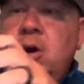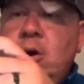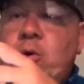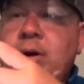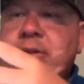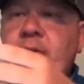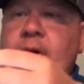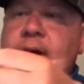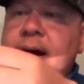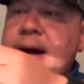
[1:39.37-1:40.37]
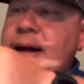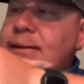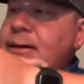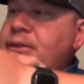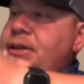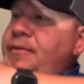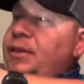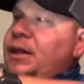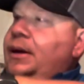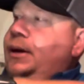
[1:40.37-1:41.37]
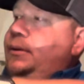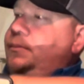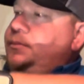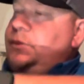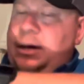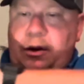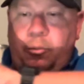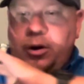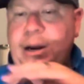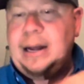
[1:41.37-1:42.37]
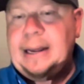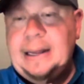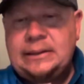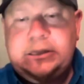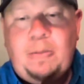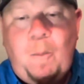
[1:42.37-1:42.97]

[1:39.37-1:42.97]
quick start guide, tells you everything, how to work it, I guess.